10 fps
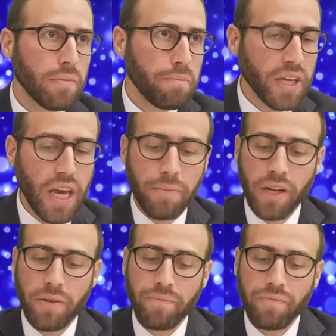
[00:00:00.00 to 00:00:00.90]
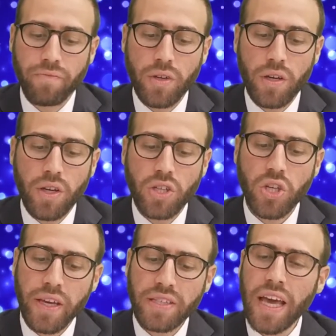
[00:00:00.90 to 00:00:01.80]
Binyamin.
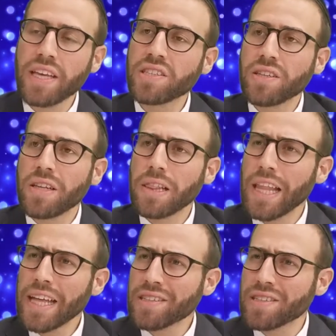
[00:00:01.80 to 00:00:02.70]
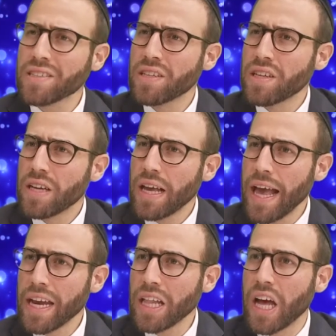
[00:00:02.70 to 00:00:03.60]
So he says, let's
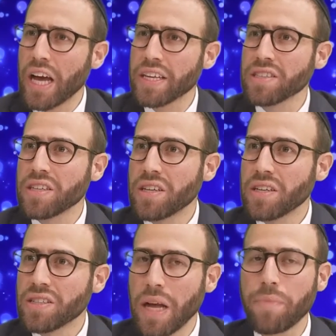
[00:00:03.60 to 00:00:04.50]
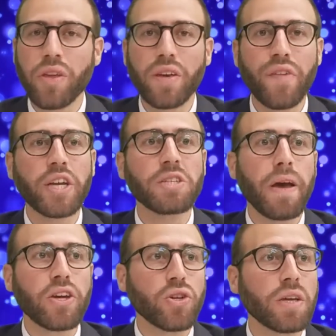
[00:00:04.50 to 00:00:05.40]
analyze something very special.